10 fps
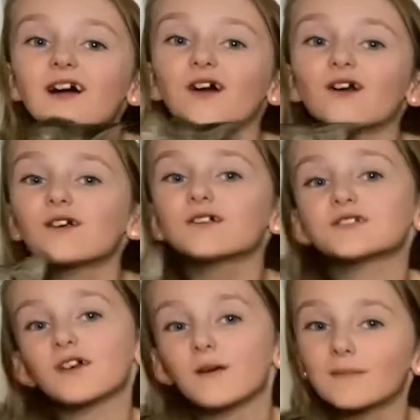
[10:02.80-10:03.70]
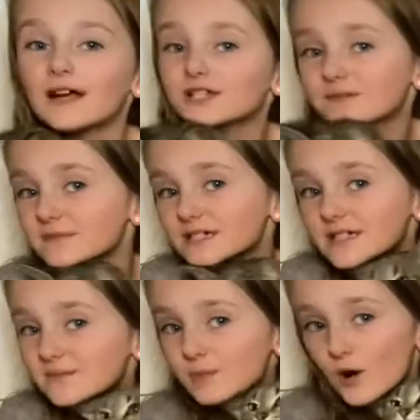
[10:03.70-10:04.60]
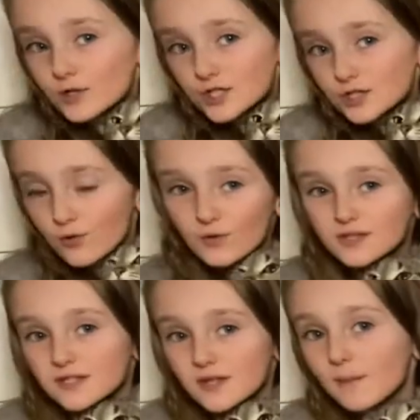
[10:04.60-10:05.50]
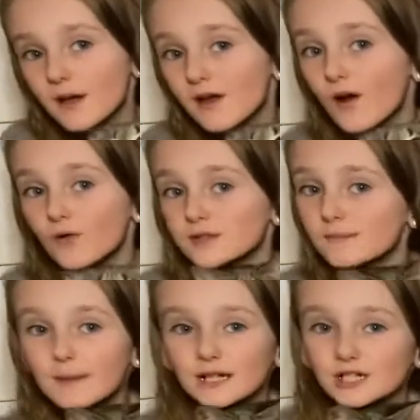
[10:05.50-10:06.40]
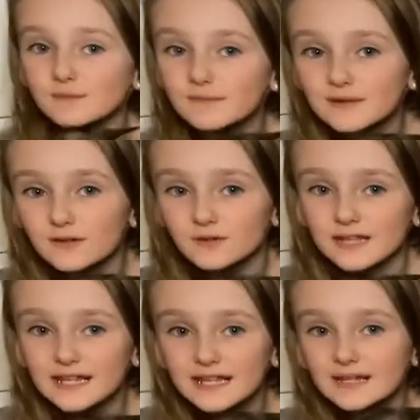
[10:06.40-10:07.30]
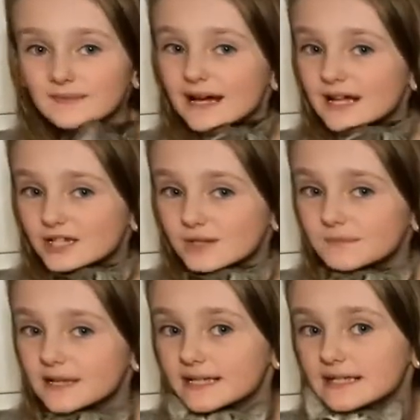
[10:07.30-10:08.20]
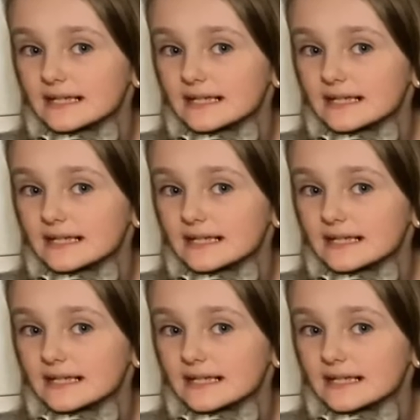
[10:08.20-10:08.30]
hurt our magic mixie potion or the or the magic or the hidden magic mixie.